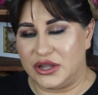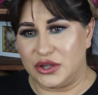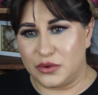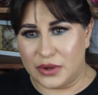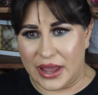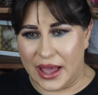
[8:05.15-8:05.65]

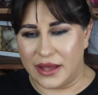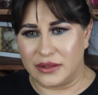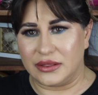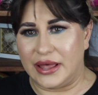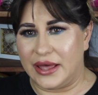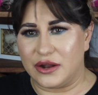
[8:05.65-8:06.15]
You can't
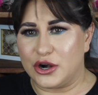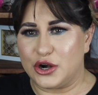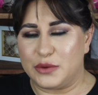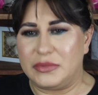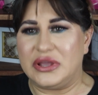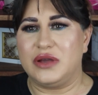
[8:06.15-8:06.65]
let her
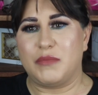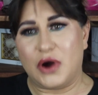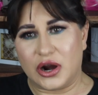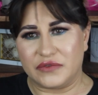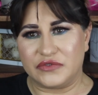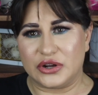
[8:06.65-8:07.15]
be a
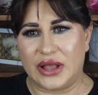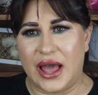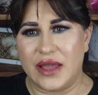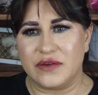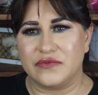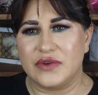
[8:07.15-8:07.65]
part of your
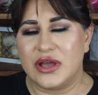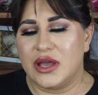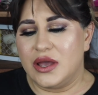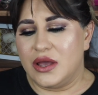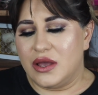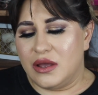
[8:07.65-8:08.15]
life,
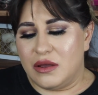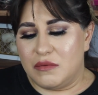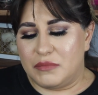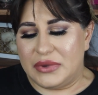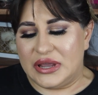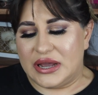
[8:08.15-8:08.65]

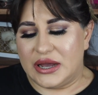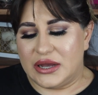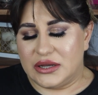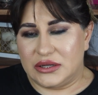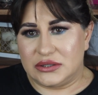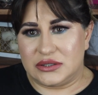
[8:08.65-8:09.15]

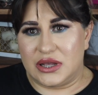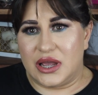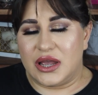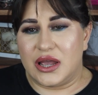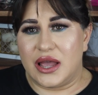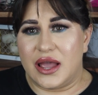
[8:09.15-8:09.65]
because
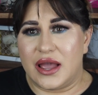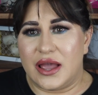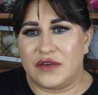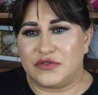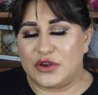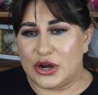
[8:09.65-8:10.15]

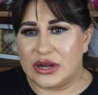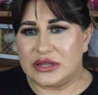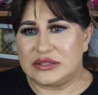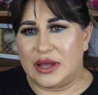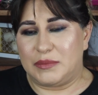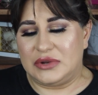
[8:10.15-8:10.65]
if you're
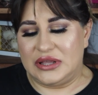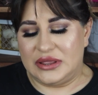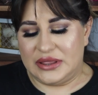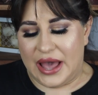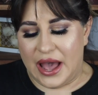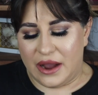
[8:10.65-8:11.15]
accepting
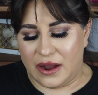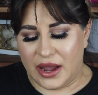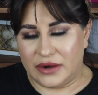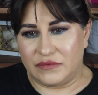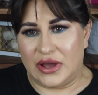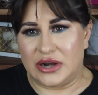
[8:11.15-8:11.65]
that
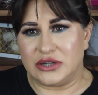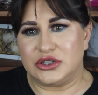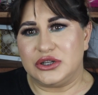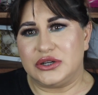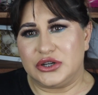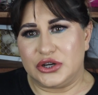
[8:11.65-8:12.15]
kind of
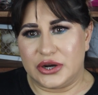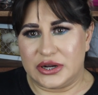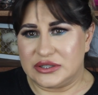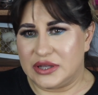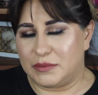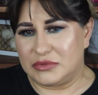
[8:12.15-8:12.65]
attitude and you're
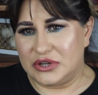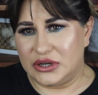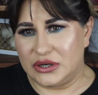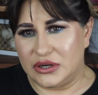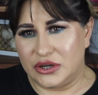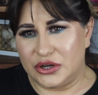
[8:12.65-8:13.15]

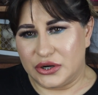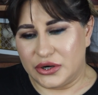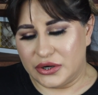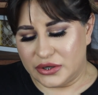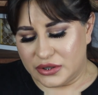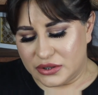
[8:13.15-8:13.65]
accepting
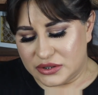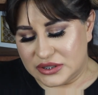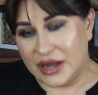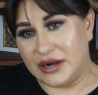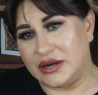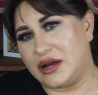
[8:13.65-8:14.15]
your
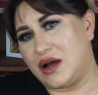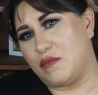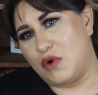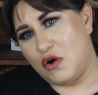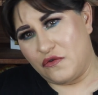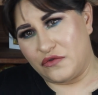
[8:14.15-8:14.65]
son to come
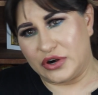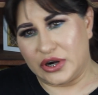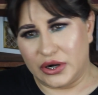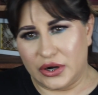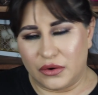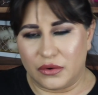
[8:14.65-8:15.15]

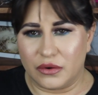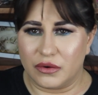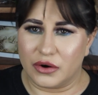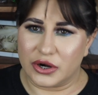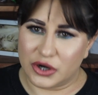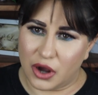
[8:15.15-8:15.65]
over,
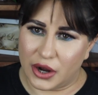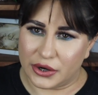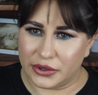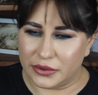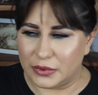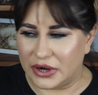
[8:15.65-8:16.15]
or
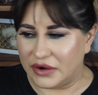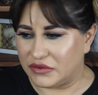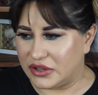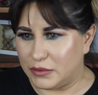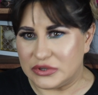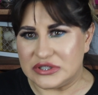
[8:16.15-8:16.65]
daughter, whatever
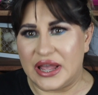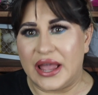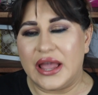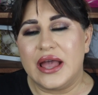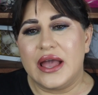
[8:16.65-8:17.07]
they would say,